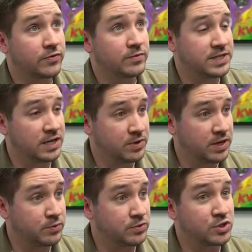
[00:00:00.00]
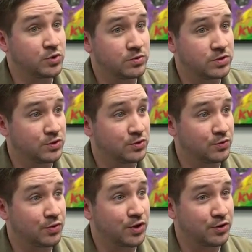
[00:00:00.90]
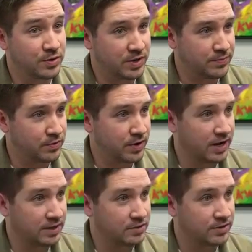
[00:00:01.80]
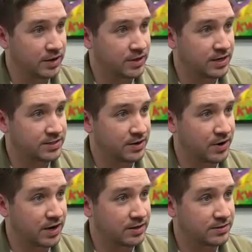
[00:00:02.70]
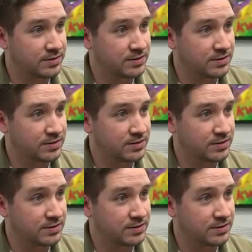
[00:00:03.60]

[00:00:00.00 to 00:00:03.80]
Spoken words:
from 10 people to 30 people, right? In your downline, is that right?